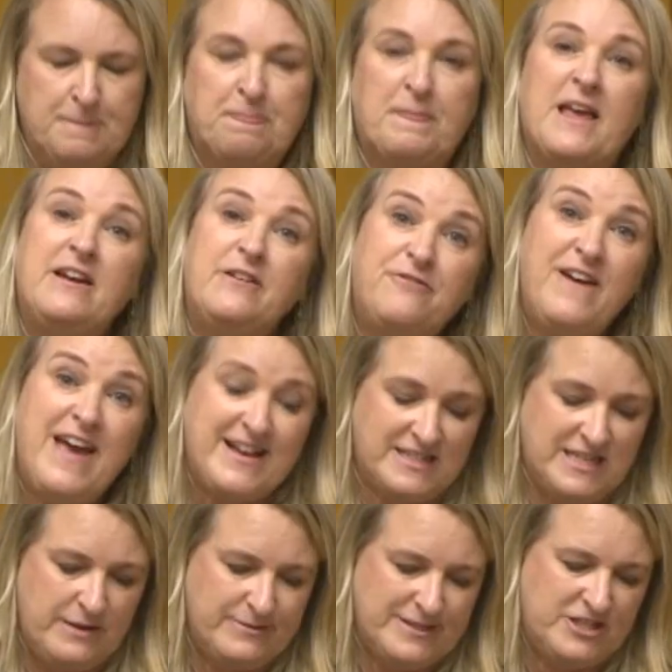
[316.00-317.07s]
In effect,
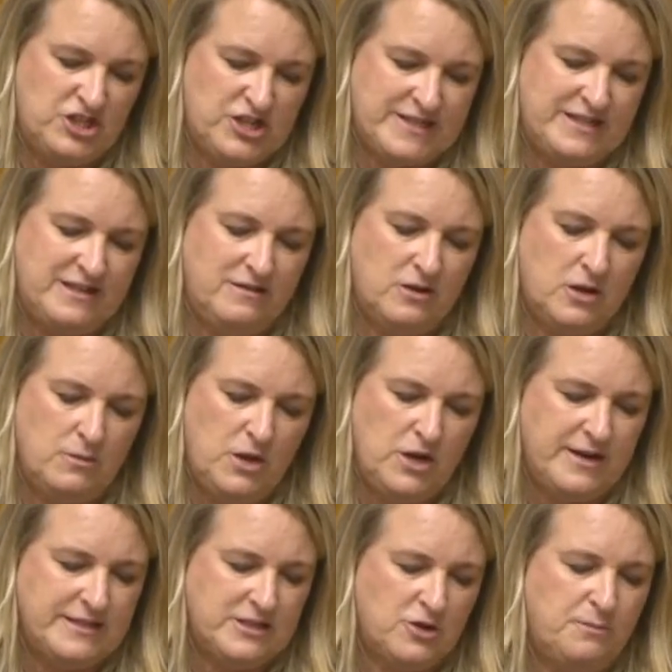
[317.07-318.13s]
he was suggesting that
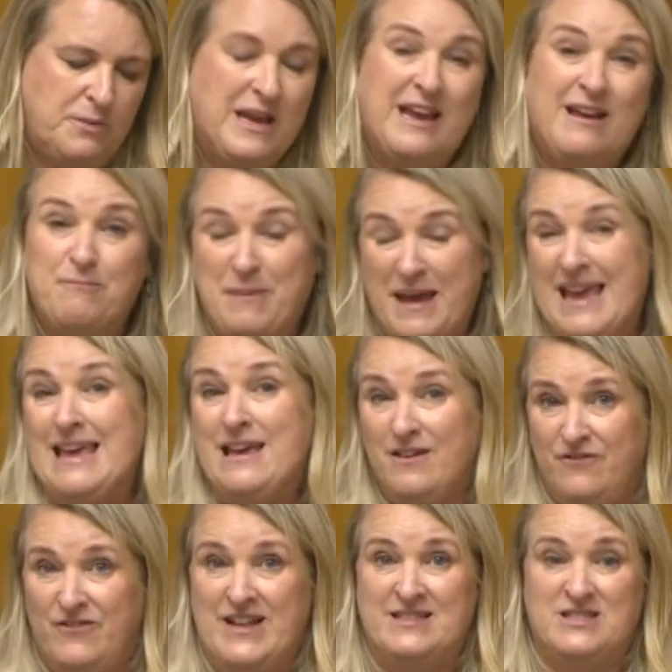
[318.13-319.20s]
communities could be
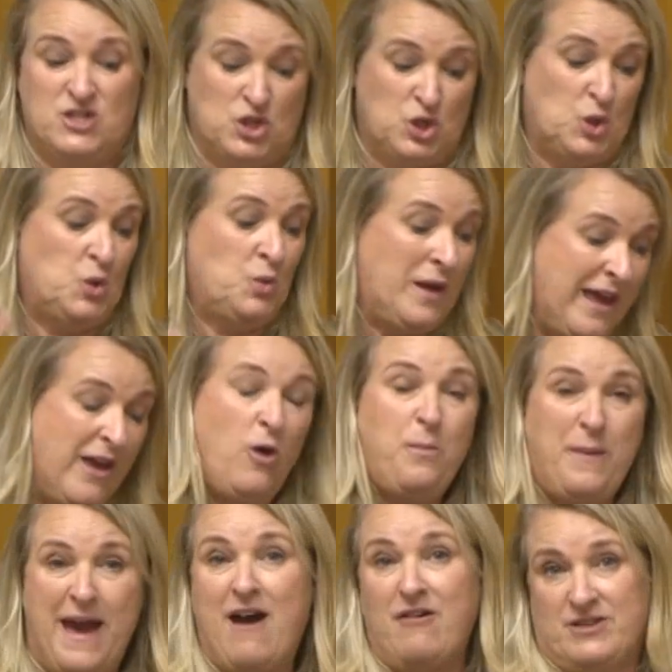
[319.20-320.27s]
convinced to help
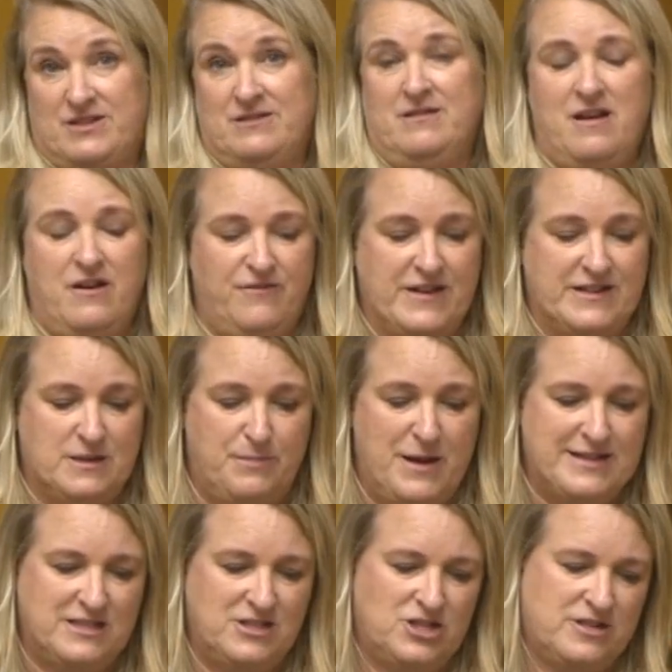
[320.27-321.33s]
out affected
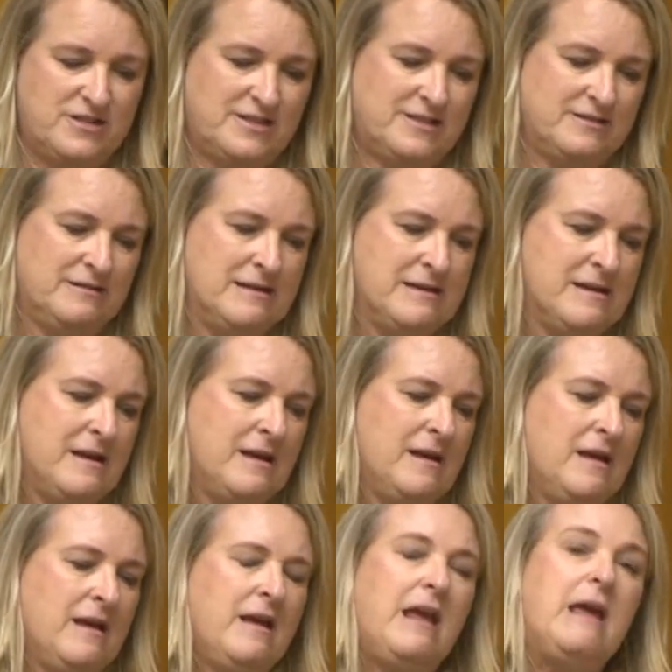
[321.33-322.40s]
passengers.
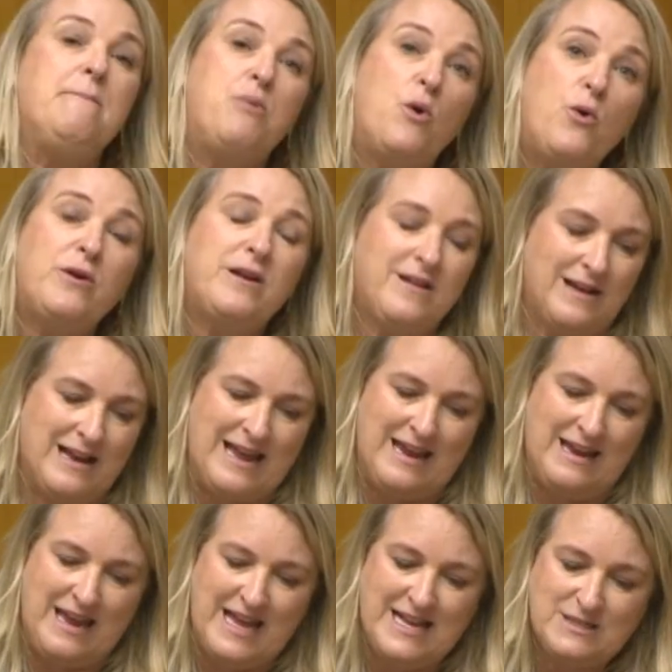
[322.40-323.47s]
Importantly,
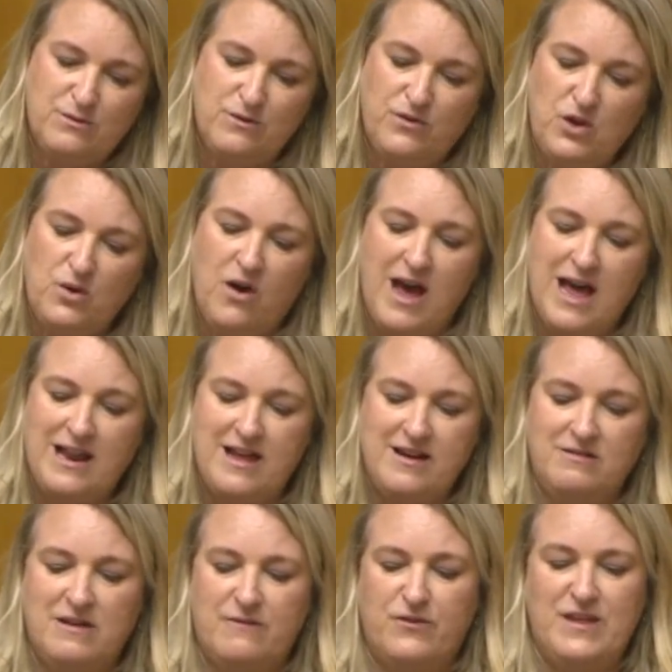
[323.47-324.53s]
his review
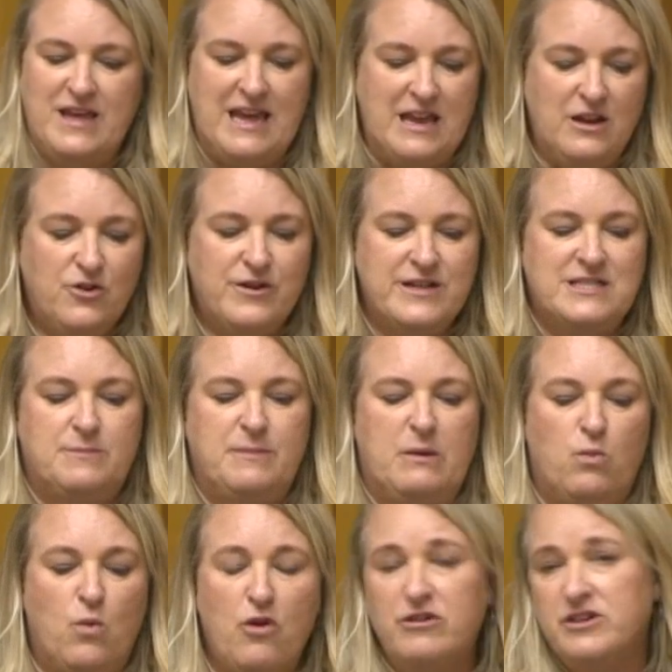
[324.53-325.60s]
highlighted that for the increase to be
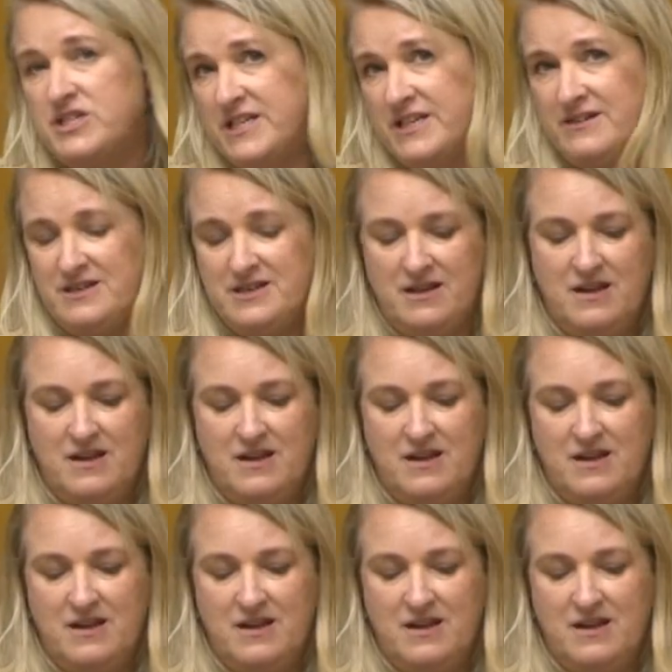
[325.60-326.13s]
warranted,